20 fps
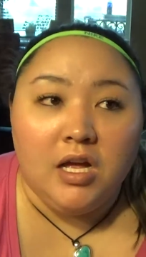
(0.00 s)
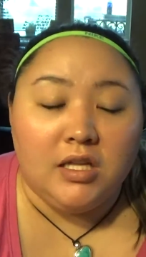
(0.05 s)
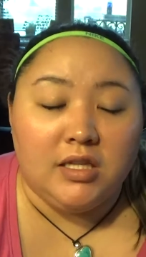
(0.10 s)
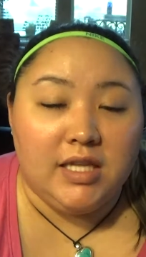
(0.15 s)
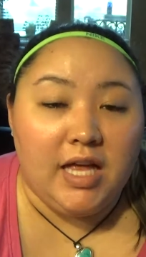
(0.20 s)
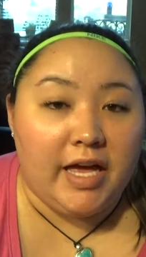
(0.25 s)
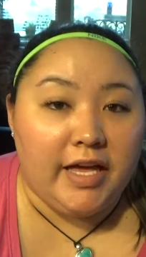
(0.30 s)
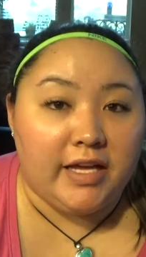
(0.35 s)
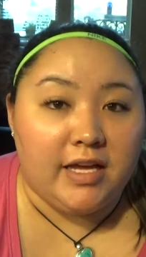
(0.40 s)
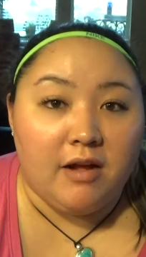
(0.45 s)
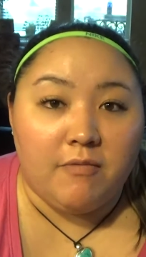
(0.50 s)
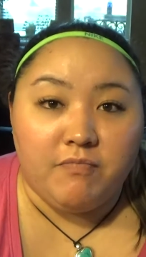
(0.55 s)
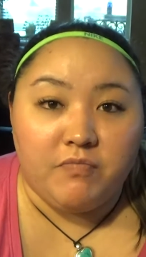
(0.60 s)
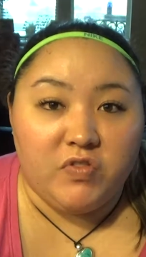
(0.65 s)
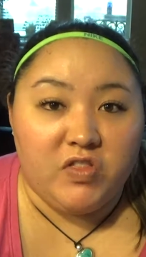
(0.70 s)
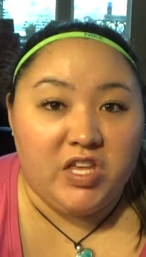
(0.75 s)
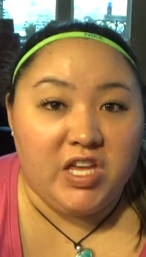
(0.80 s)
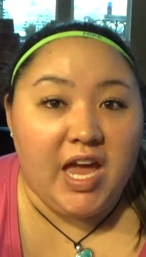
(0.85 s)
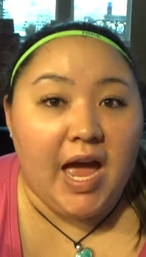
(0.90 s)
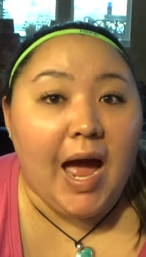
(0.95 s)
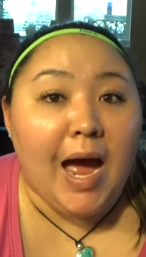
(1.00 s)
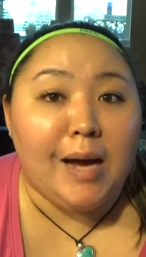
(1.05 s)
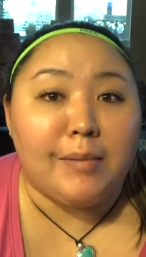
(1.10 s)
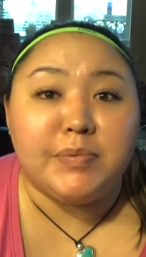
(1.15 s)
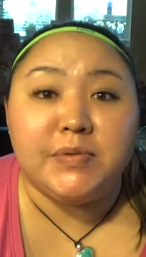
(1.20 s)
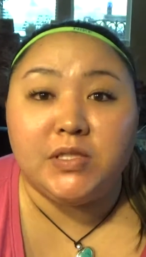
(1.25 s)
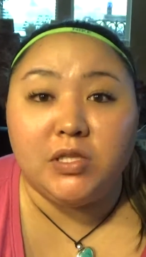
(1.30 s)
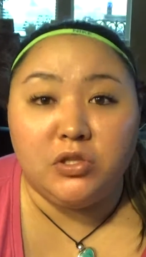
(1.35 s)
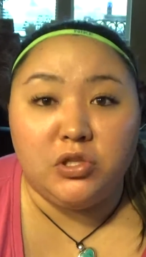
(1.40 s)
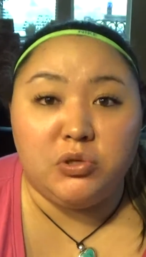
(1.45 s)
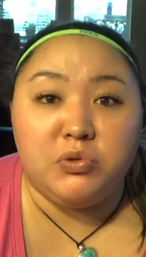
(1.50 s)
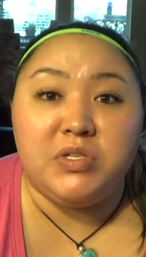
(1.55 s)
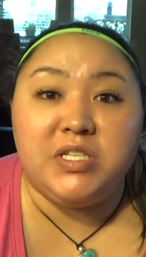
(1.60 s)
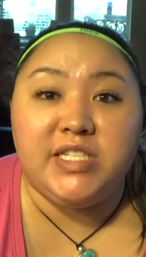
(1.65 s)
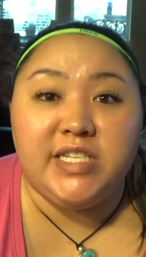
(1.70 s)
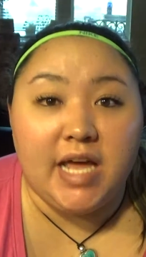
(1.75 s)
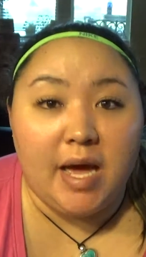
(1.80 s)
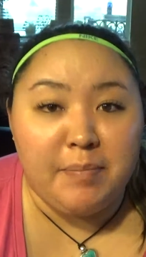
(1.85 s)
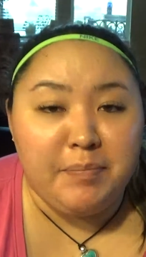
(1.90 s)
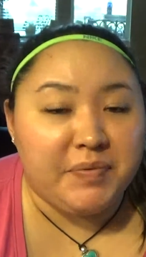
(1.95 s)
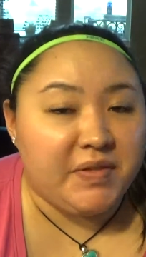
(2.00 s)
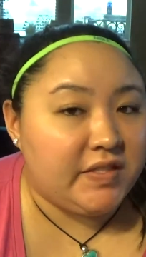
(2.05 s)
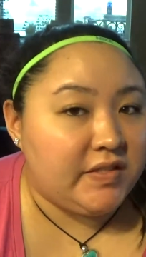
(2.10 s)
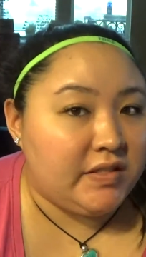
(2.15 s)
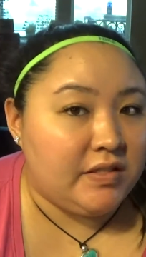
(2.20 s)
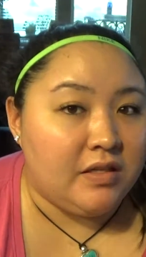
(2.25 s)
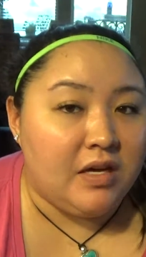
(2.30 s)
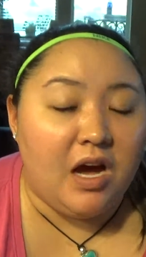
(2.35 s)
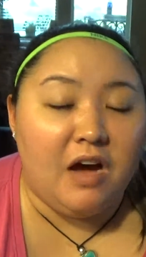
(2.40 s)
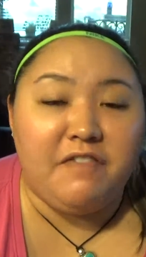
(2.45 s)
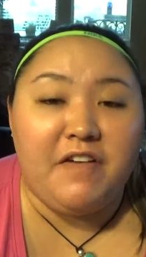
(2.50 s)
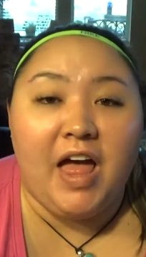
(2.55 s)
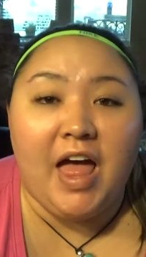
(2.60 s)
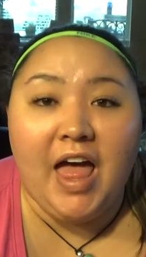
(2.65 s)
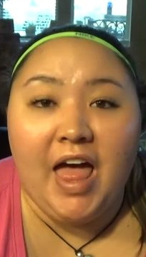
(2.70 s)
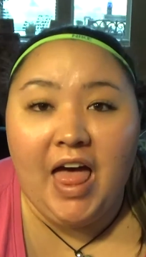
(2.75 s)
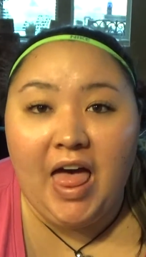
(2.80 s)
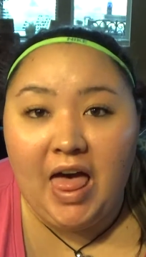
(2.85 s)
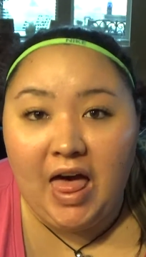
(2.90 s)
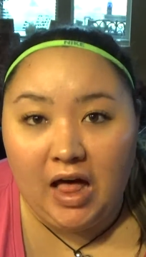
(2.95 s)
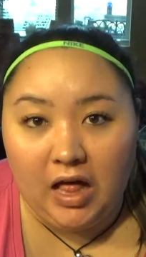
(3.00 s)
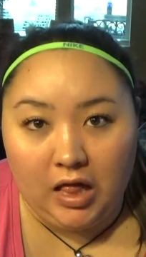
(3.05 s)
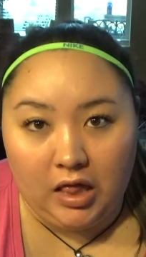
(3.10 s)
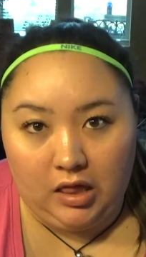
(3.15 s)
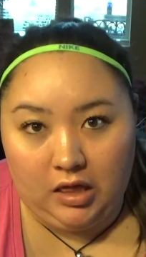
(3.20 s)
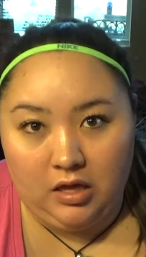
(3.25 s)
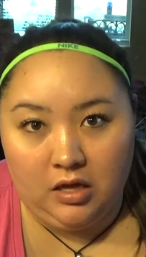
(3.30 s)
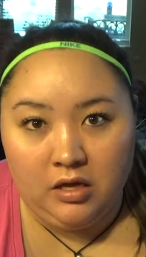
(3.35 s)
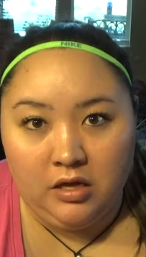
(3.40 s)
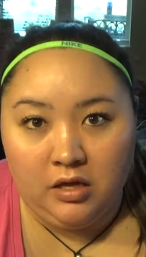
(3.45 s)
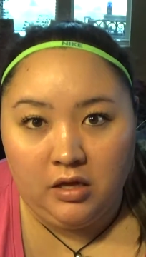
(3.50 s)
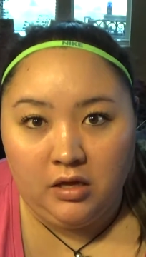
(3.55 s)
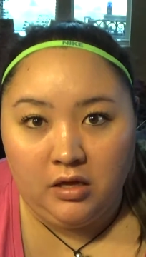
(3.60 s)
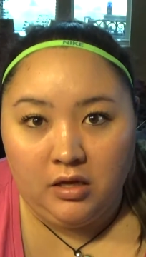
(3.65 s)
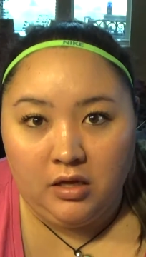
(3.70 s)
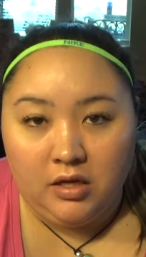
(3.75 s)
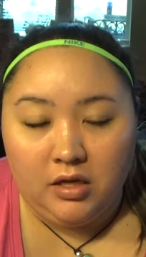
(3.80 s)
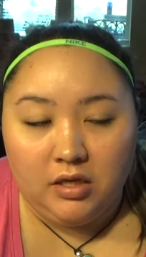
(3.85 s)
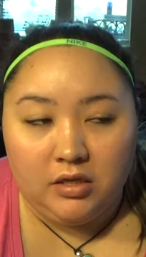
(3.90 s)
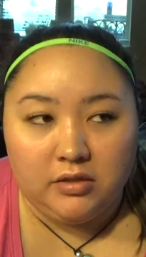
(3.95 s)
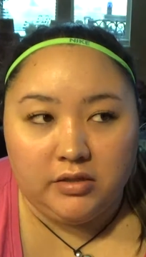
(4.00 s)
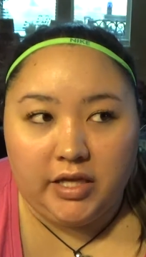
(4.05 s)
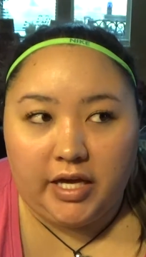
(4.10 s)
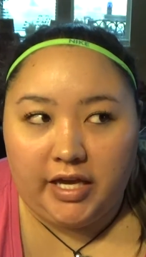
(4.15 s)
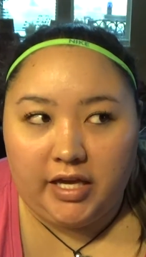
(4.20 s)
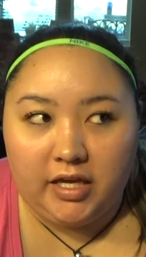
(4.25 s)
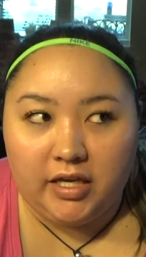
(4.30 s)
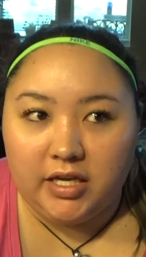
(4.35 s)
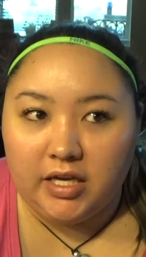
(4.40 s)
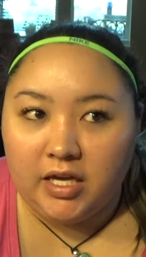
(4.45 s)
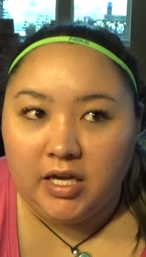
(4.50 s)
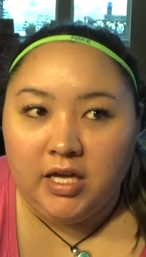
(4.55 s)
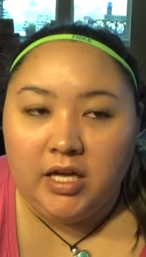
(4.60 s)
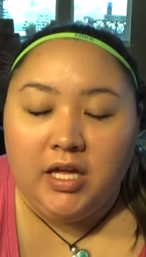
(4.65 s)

like the absolute depths of hell. Like,